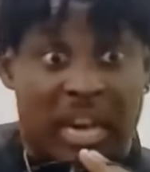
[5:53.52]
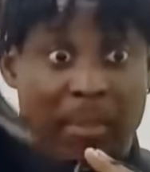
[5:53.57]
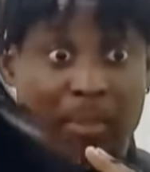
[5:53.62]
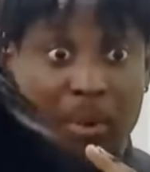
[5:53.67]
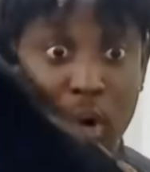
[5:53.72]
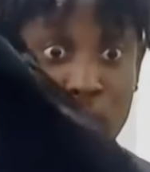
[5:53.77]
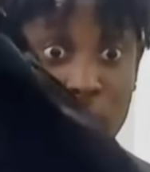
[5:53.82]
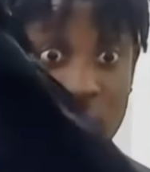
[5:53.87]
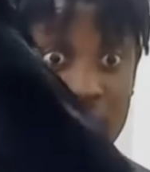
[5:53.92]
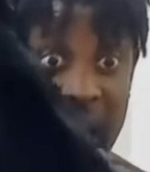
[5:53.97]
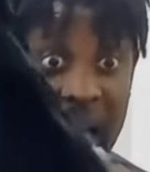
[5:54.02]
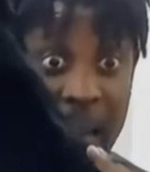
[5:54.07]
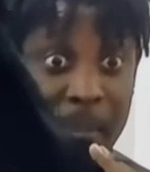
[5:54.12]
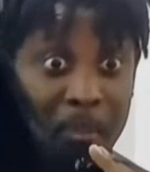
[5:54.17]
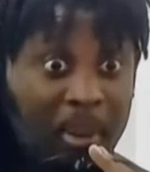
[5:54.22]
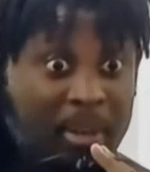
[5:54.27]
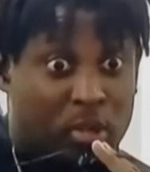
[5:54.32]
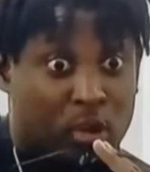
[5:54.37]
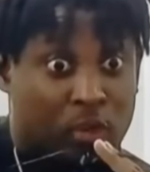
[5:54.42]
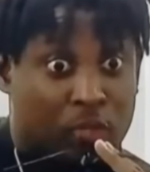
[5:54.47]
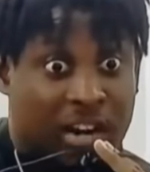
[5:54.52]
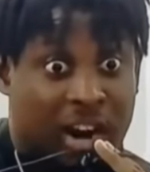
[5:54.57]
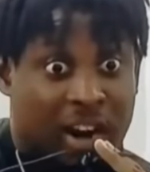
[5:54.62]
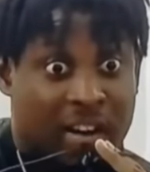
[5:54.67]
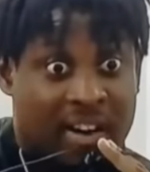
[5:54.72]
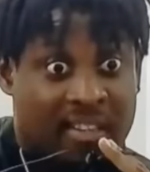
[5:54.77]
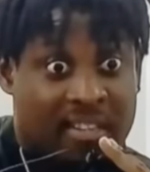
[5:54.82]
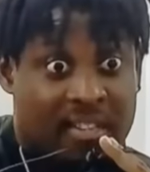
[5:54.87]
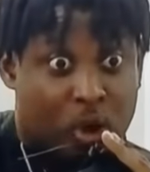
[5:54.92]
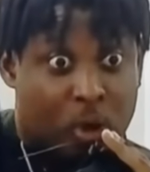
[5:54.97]
know, so that because of them, there's no
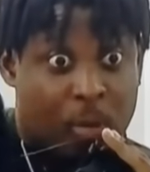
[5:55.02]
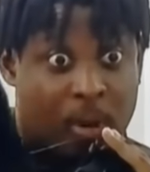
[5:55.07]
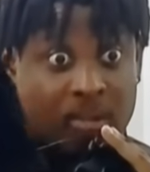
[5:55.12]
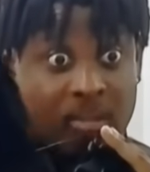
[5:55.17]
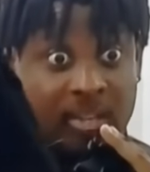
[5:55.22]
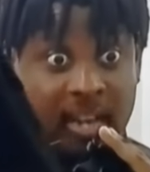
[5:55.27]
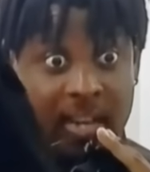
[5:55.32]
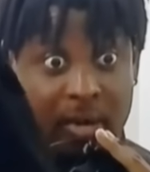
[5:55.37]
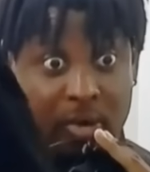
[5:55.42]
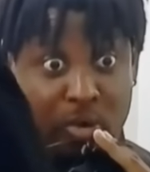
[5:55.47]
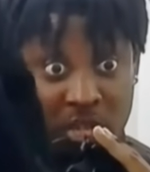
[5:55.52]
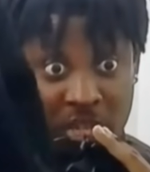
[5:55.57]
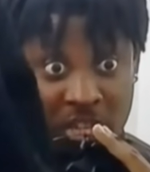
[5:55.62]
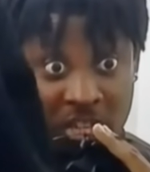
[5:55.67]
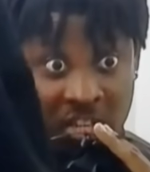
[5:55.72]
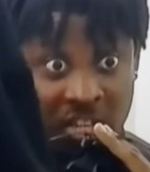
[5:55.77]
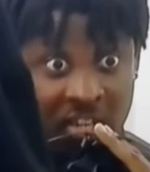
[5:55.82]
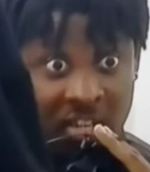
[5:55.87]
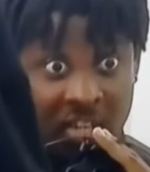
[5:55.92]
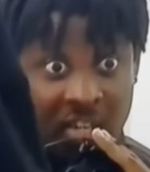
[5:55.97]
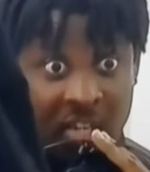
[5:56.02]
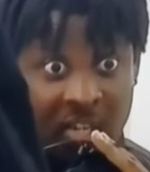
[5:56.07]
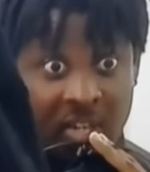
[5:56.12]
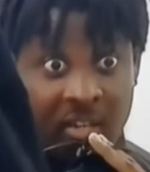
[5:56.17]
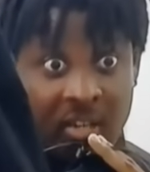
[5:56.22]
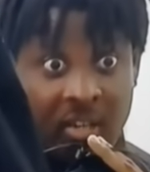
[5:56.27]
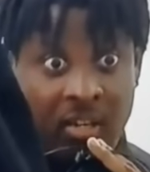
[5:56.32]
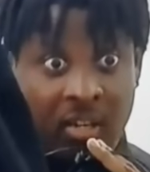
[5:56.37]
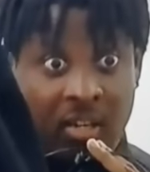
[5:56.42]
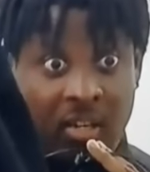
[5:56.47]
carrying to come outside. You see? Yes,
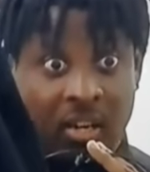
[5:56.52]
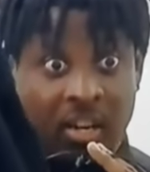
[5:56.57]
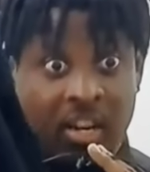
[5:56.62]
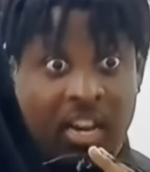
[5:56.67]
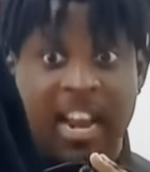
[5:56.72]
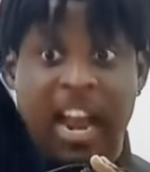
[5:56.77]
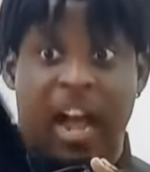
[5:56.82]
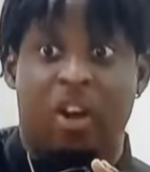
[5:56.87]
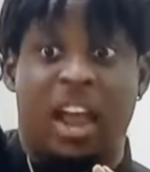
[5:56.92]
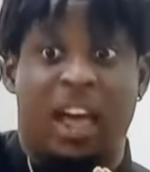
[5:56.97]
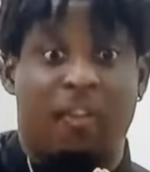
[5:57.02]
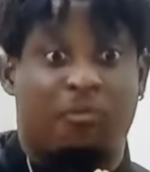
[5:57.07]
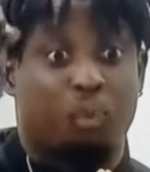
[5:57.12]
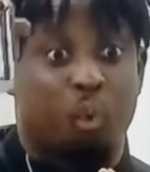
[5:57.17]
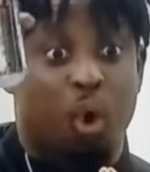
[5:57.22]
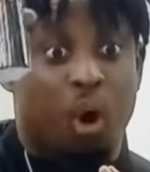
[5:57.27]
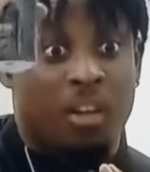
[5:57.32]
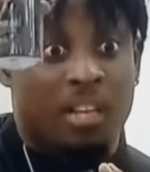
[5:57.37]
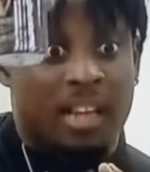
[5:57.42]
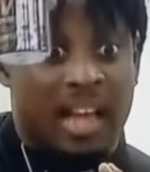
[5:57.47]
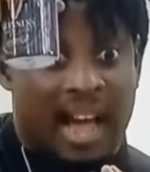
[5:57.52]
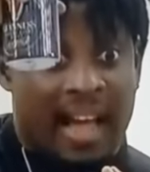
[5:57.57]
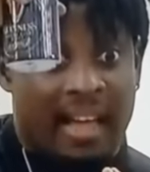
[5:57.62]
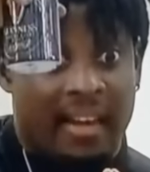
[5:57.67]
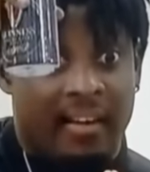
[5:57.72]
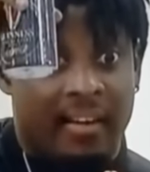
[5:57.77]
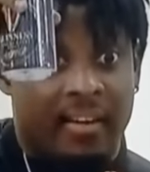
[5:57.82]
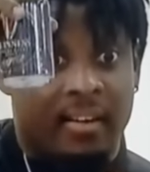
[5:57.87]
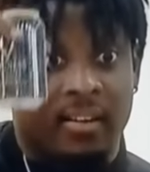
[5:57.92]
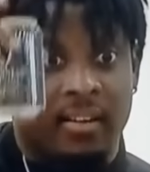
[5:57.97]
now, we have now 50
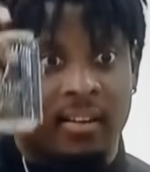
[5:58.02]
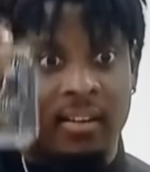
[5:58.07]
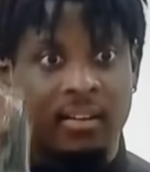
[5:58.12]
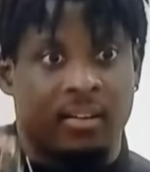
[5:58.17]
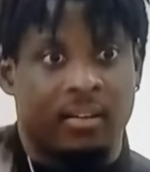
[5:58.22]
guineas. We